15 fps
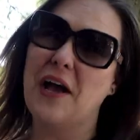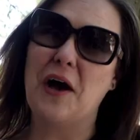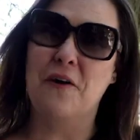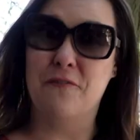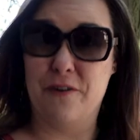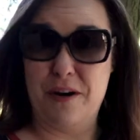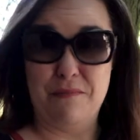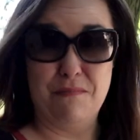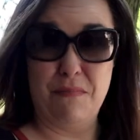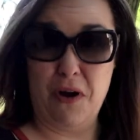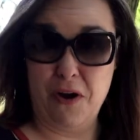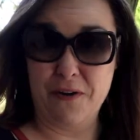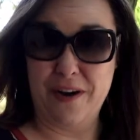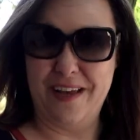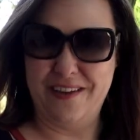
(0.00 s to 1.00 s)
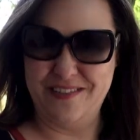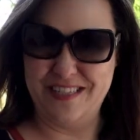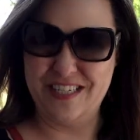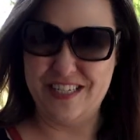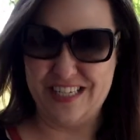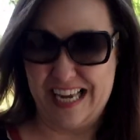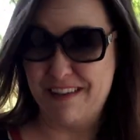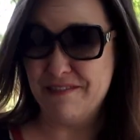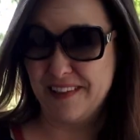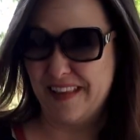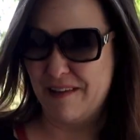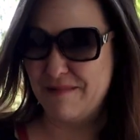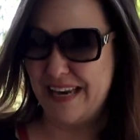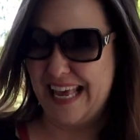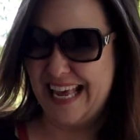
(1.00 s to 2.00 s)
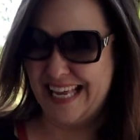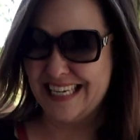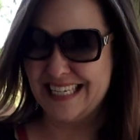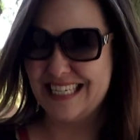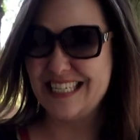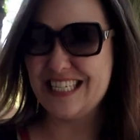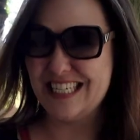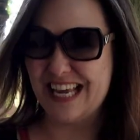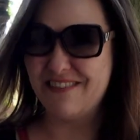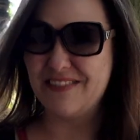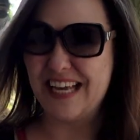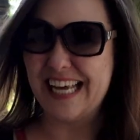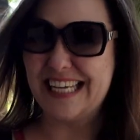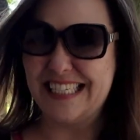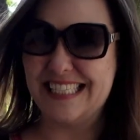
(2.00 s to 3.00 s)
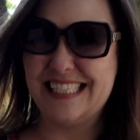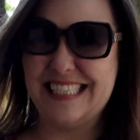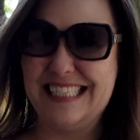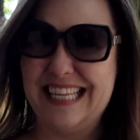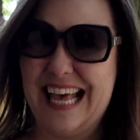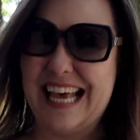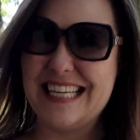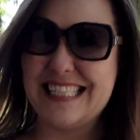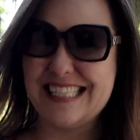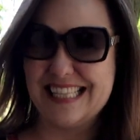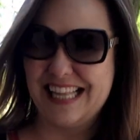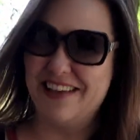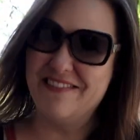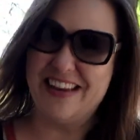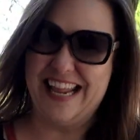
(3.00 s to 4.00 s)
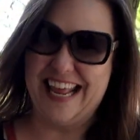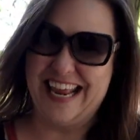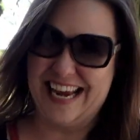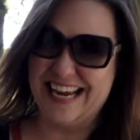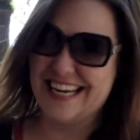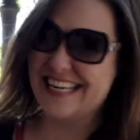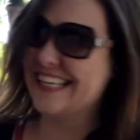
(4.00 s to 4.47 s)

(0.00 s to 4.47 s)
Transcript: Over at Mario's, shaved lemonade, shaved ice, iced lemonade.